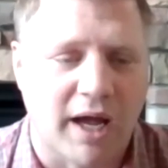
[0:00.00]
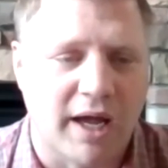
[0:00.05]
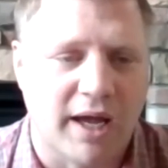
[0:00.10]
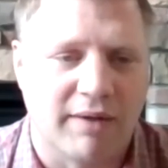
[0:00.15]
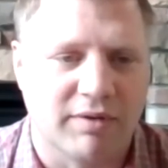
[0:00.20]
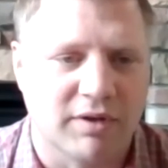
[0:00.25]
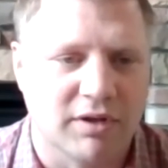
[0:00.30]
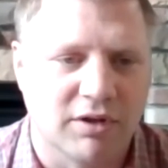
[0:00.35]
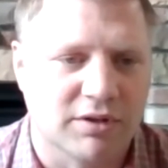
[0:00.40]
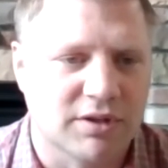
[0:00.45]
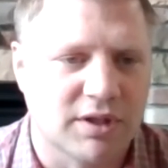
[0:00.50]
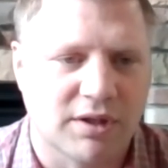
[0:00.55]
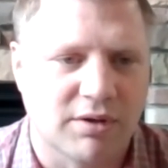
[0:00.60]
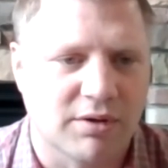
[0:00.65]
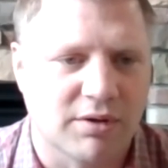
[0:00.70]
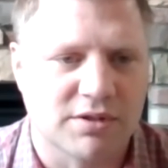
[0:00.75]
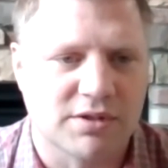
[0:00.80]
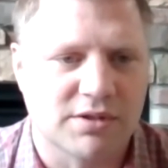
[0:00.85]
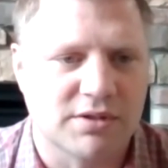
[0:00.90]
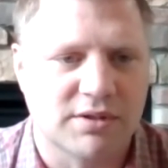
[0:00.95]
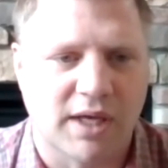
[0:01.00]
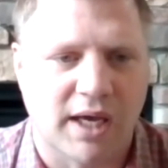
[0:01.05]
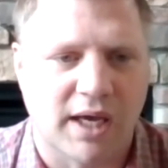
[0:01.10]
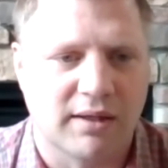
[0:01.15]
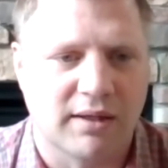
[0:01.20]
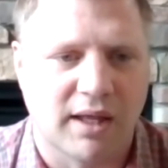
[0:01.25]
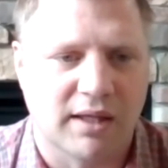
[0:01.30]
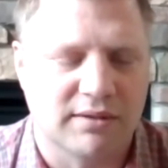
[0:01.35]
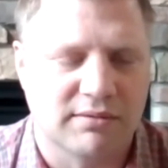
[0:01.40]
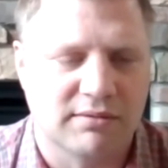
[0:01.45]
haven't looked at
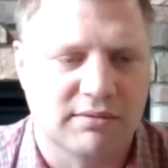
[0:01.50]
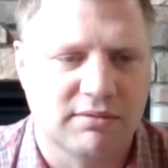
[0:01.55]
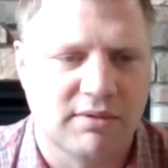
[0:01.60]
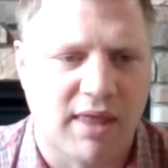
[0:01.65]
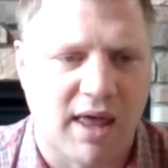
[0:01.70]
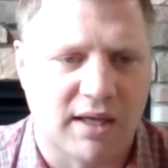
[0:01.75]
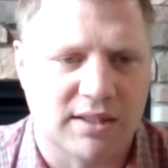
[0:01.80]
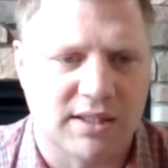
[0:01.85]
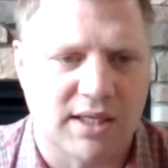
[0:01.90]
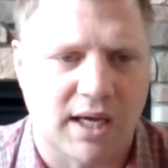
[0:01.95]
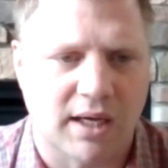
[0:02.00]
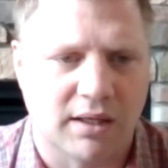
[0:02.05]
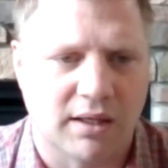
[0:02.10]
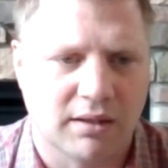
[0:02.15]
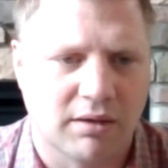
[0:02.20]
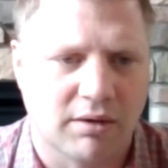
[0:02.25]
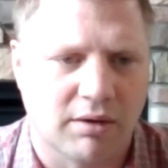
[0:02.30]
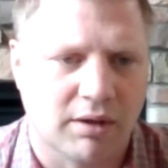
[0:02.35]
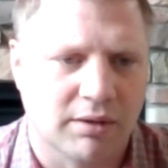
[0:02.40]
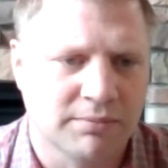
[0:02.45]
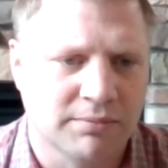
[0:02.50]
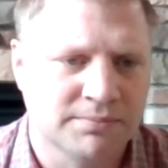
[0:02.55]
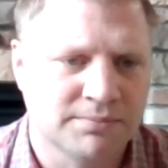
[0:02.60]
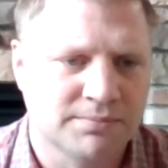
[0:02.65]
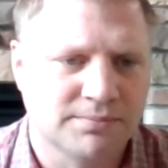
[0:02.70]
that data at all.